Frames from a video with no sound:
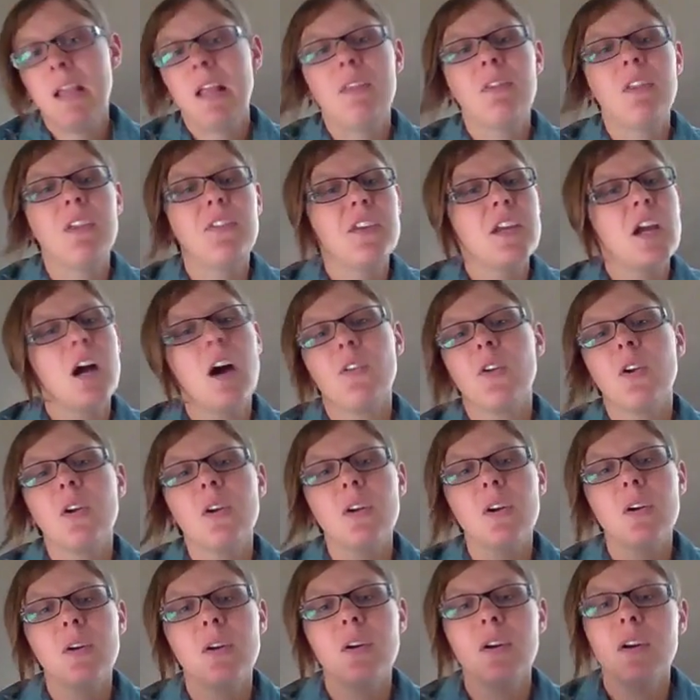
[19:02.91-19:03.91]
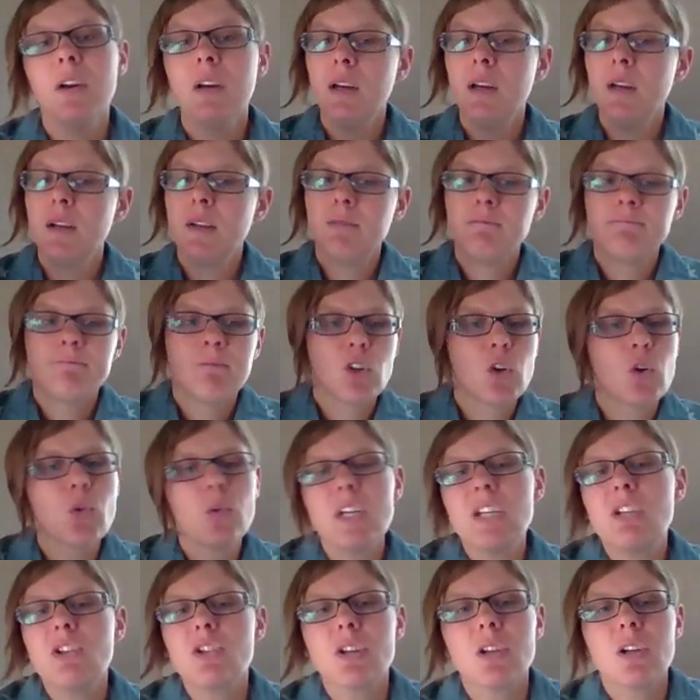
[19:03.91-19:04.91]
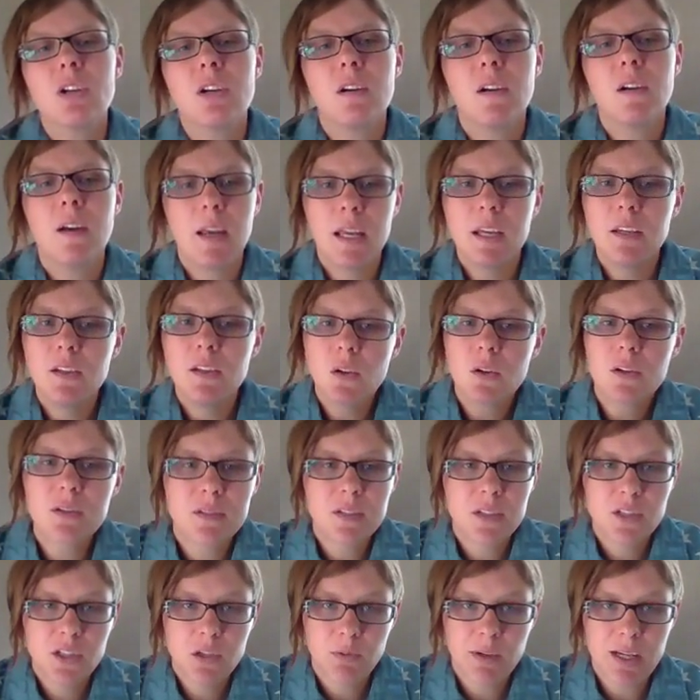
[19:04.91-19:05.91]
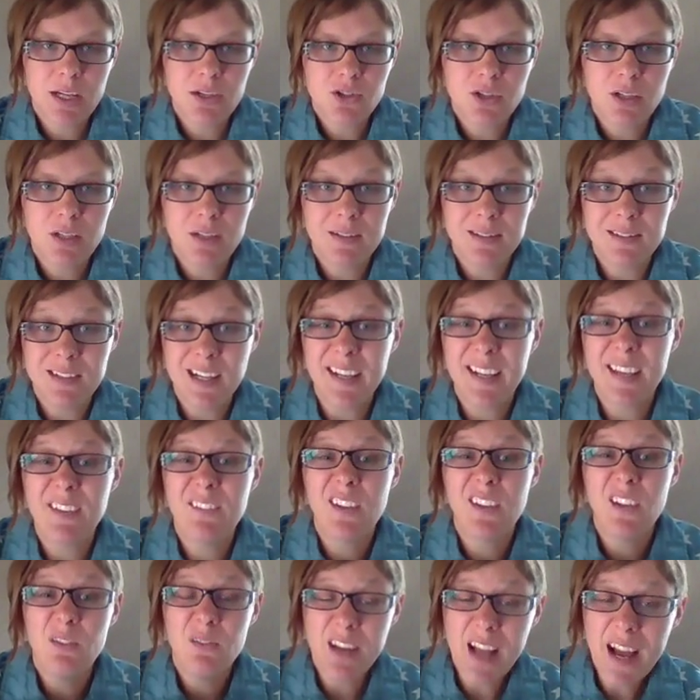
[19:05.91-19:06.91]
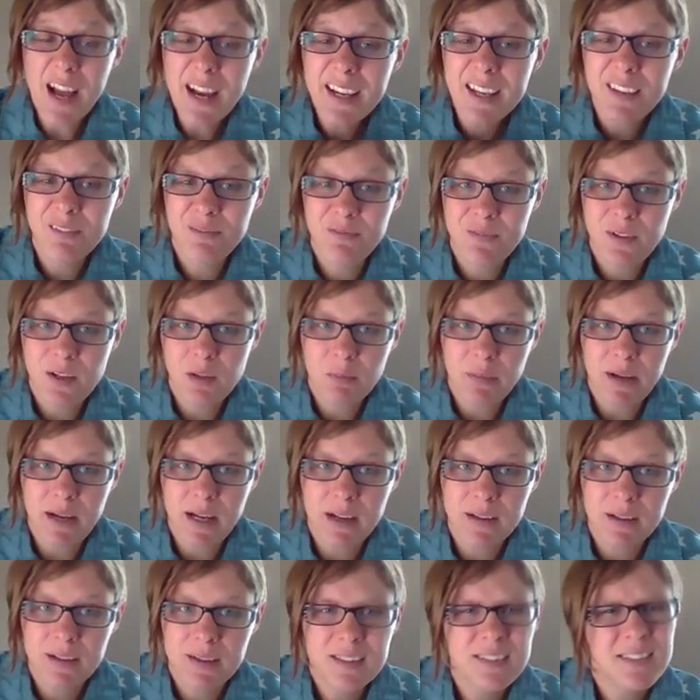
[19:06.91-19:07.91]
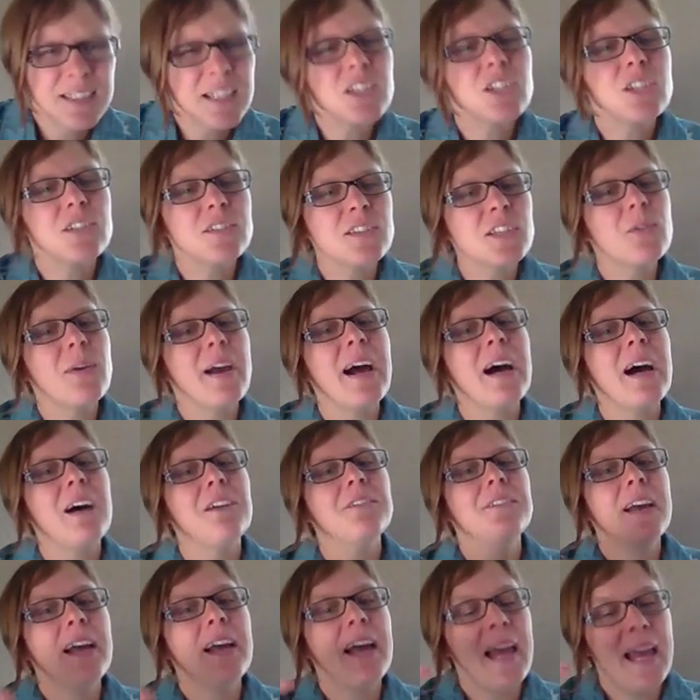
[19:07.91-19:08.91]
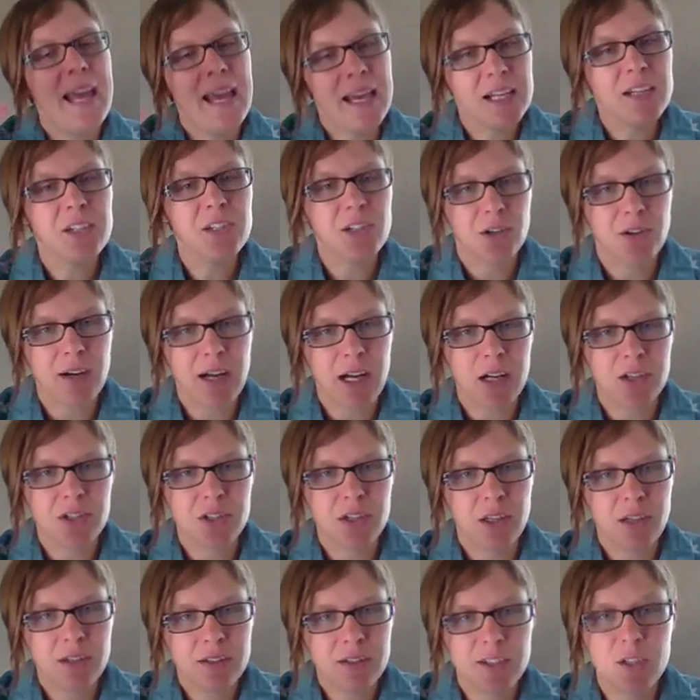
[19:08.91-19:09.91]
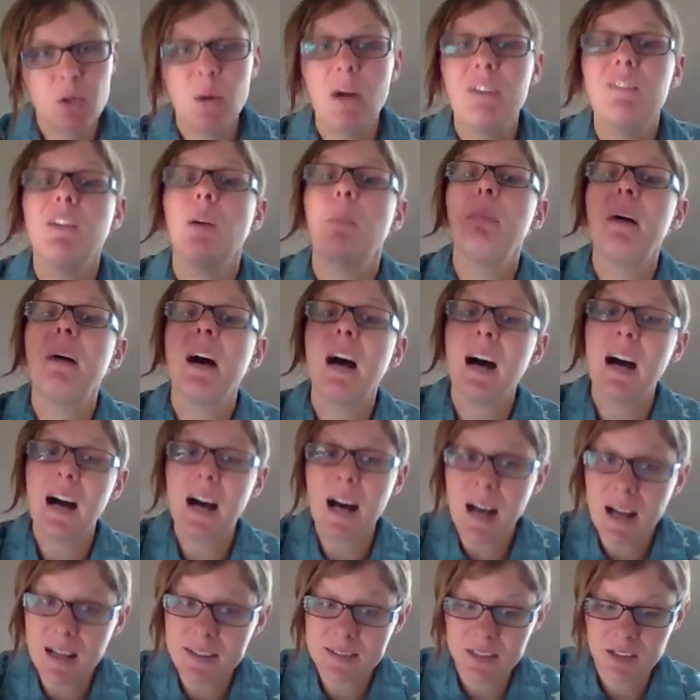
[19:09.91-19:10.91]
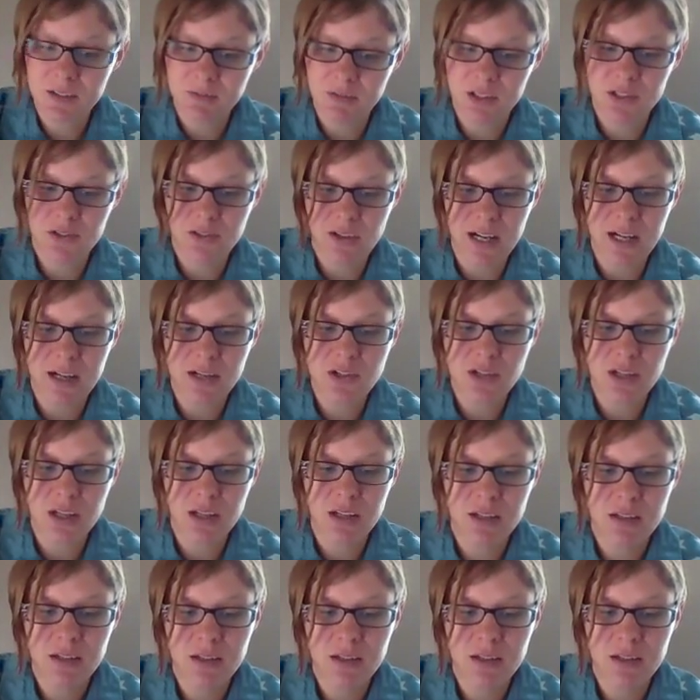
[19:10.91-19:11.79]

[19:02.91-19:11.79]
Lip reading: that the other creature in your situation is not giving you negative feedback. It's not just that you have an interaction, it's that you have a positive interaction.